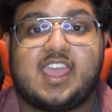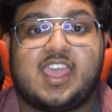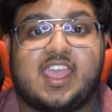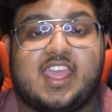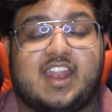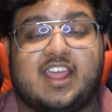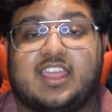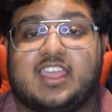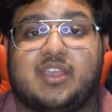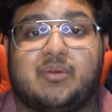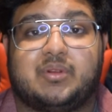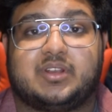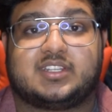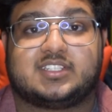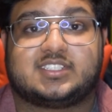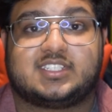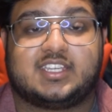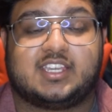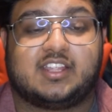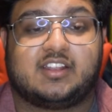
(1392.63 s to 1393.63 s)
and I can't wait to
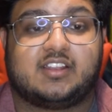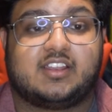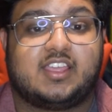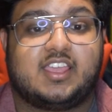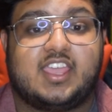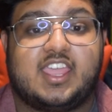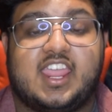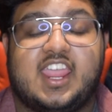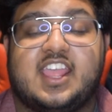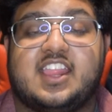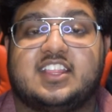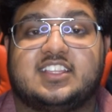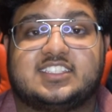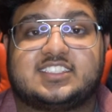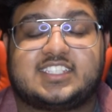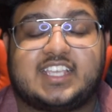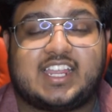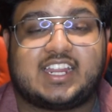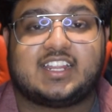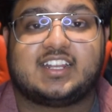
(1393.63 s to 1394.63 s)
see it. And
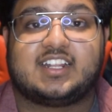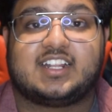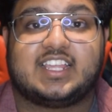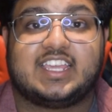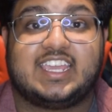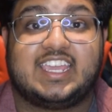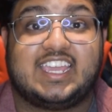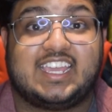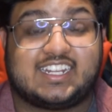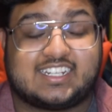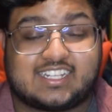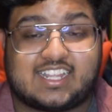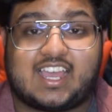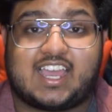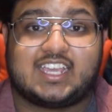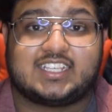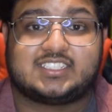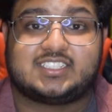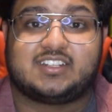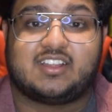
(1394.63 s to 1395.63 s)
secondly, it
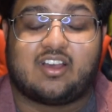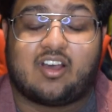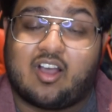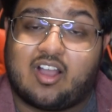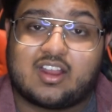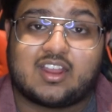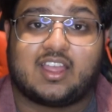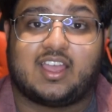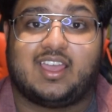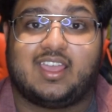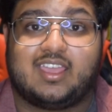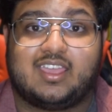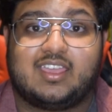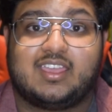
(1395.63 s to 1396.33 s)
ties into Hawkeye,